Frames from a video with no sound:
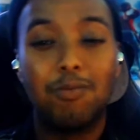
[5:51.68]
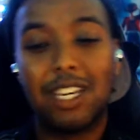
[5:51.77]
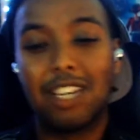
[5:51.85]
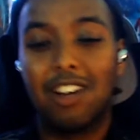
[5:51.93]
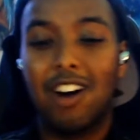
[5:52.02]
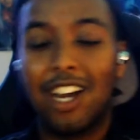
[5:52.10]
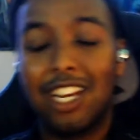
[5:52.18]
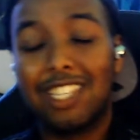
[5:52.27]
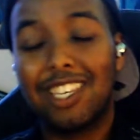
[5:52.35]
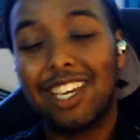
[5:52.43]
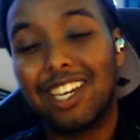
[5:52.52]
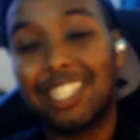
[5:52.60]
god,
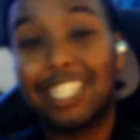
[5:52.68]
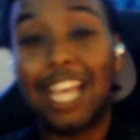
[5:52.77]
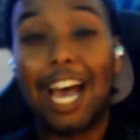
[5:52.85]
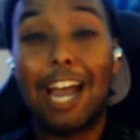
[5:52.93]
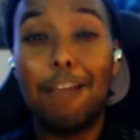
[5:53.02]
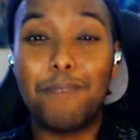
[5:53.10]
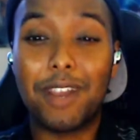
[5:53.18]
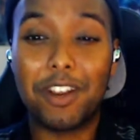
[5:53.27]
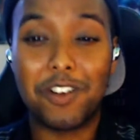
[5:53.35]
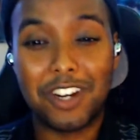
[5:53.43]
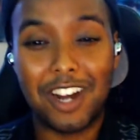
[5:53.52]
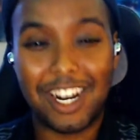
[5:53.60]
it's like a time
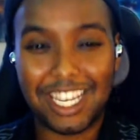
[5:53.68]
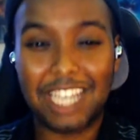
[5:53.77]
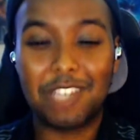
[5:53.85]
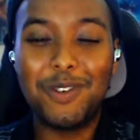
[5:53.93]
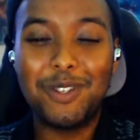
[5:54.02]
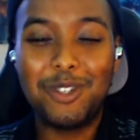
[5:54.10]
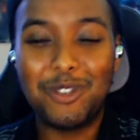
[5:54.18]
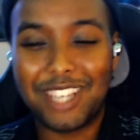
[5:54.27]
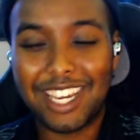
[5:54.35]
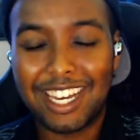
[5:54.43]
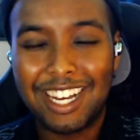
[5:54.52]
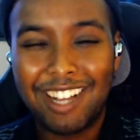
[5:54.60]
paradox. I told you it was
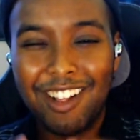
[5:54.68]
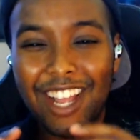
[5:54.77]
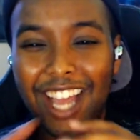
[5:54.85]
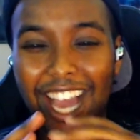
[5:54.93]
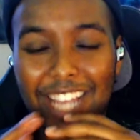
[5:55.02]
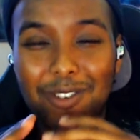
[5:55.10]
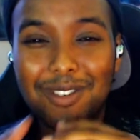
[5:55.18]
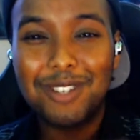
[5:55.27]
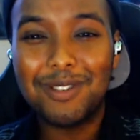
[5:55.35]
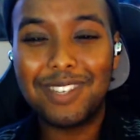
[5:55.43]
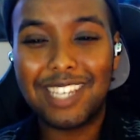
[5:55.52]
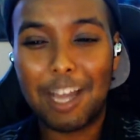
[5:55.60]

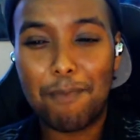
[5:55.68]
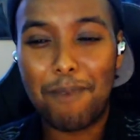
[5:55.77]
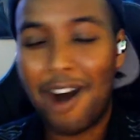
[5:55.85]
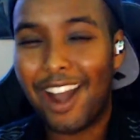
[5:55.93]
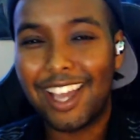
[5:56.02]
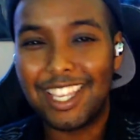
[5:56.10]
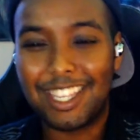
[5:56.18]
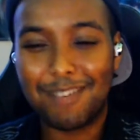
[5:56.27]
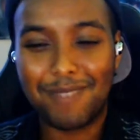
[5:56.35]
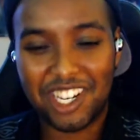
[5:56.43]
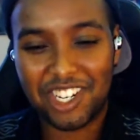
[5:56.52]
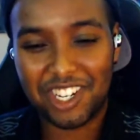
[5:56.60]
like a pocket
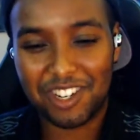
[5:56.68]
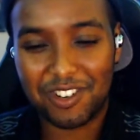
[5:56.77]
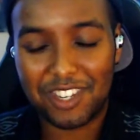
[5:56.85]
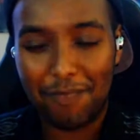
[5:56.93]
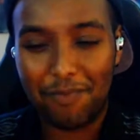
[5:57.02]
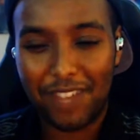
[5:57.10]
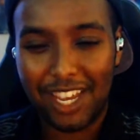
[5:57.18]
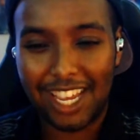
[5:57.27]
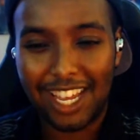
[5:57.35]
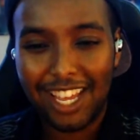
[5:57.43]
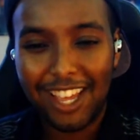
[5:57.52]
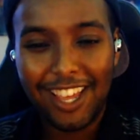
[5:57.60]
dimension or
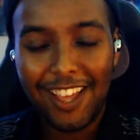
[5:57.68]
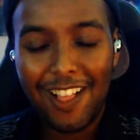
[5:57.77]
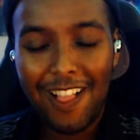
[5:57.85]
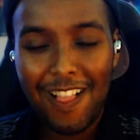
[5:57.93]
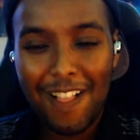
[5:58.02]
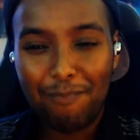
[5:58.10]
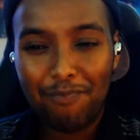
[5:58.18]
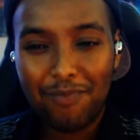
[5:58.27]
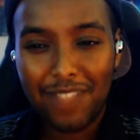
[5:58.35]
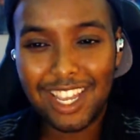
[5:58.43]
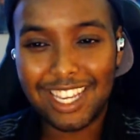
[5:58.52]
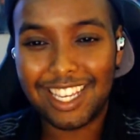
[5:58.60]
something.
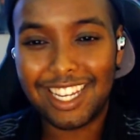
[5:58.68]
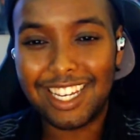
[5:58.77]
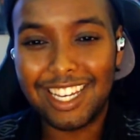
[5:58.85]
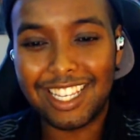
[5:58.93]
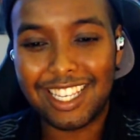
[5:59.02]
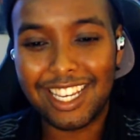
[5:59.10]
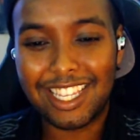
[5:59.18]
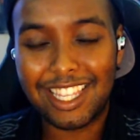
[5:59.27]
It's like